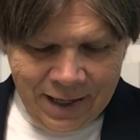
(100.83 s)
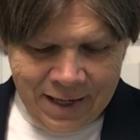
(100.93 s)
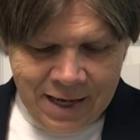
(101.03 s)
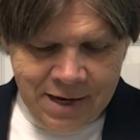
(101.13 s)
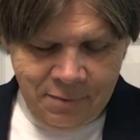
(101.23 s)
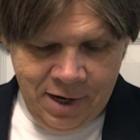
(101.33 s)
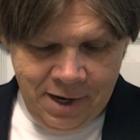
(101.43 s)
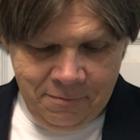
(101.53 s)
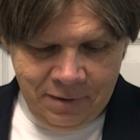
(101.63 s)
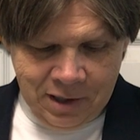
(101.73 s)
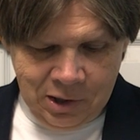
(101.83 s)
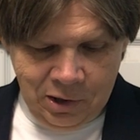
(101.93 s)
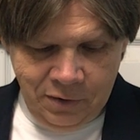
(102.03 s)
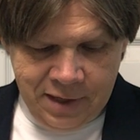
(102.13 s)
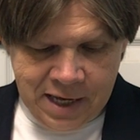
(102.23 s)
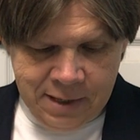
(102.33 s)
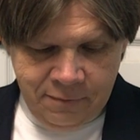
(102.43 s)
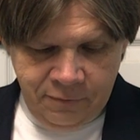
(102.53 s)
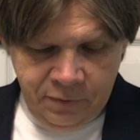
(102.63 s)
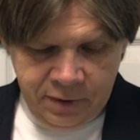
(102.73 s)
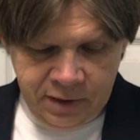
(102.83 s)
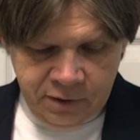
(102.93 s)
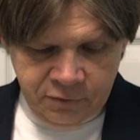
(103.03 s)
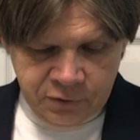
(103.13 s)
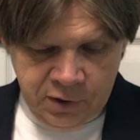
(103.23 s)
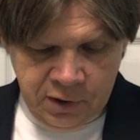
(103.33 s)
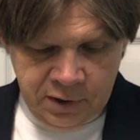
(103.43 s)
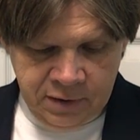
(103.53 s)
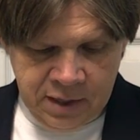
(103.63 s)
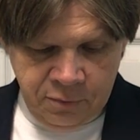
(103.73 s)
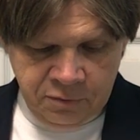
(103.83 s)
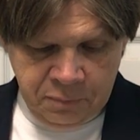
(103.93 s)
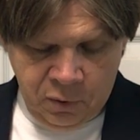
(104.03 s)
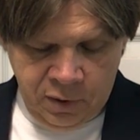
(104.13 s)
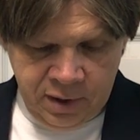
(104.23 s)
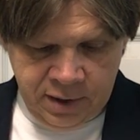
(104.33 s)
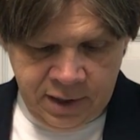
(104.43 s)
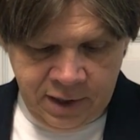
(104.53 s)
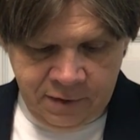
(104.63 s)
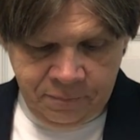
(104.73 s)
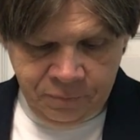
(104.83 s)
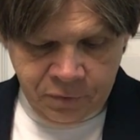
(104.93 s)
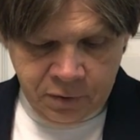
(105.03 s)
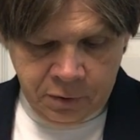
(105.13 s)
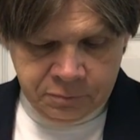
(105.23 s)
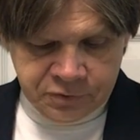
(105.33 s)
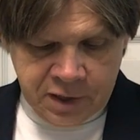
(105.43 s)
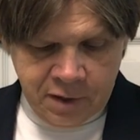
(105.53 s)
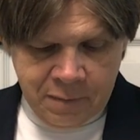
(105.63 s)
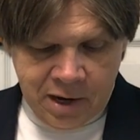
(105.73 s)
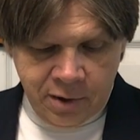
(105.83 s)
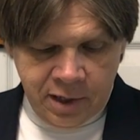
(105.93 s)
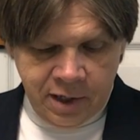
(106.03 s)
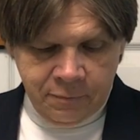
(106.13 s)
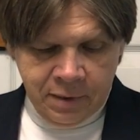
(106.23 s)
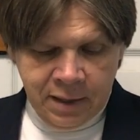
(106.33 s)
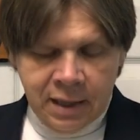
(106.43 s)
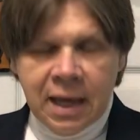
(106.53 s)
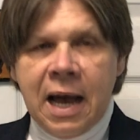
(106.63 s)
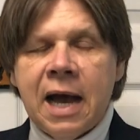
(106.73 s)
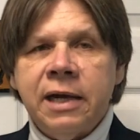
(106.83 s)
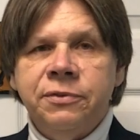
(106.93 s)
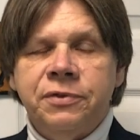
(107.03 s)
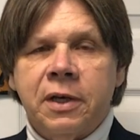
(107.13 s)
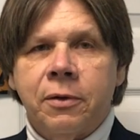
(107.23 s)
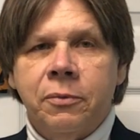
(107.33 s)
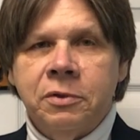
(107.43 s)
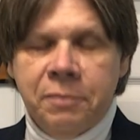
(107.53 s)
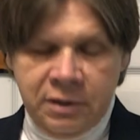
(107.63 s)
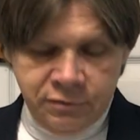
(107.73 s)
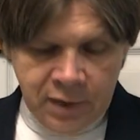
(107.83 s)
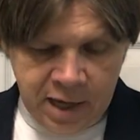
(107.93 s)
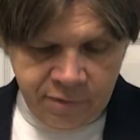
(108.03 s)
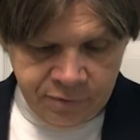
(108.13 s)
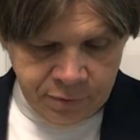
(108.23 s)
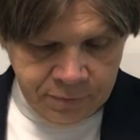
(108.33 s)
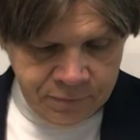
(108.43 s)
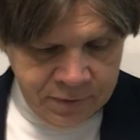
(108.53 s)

And Abraham called the name of his son that was born unto him, whom Sarah bare to him, Isaac, which means laughter.